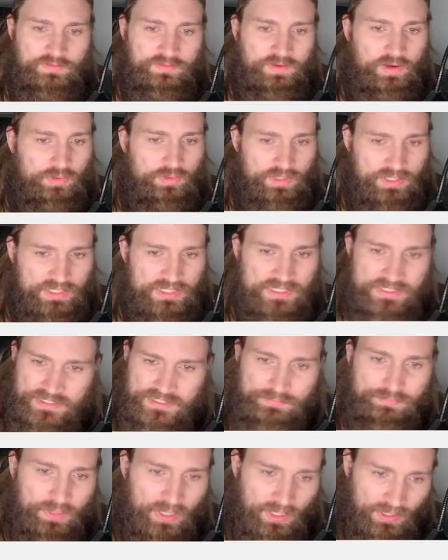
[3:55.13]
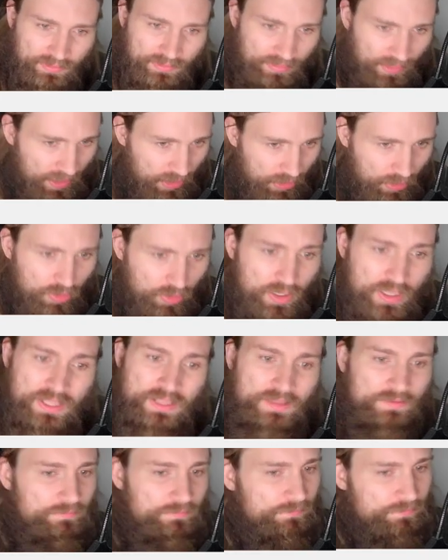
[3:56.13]
very easy pick there.
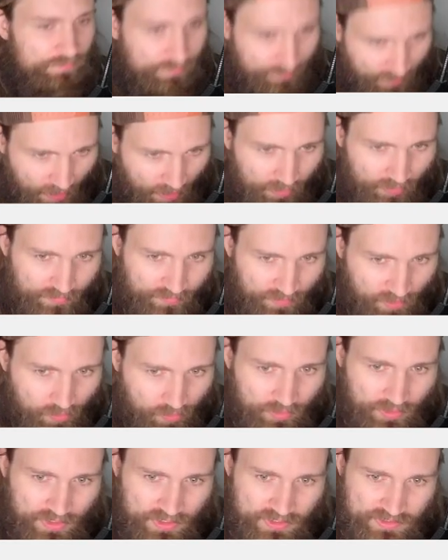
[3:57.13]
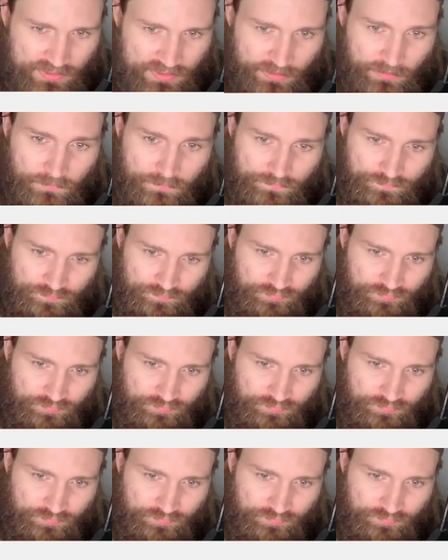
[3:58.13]
Very, very easy.